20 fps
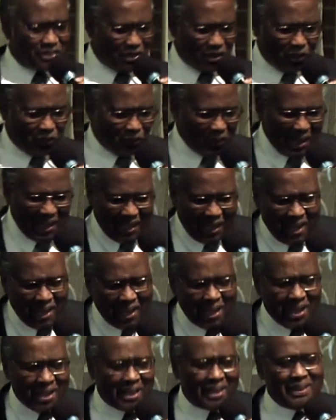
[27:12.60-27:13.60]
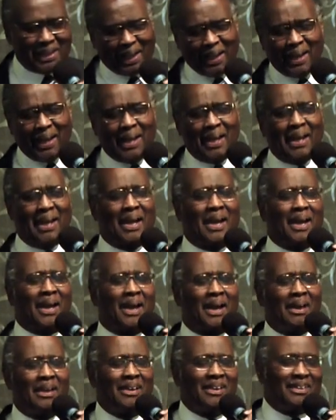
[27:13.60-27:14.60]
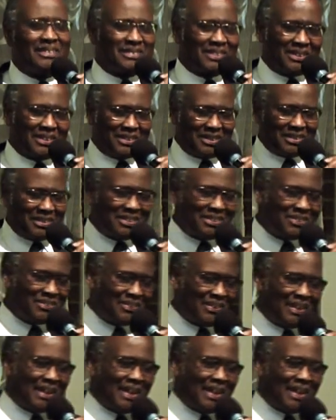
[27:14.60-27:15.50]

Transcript: the wild and the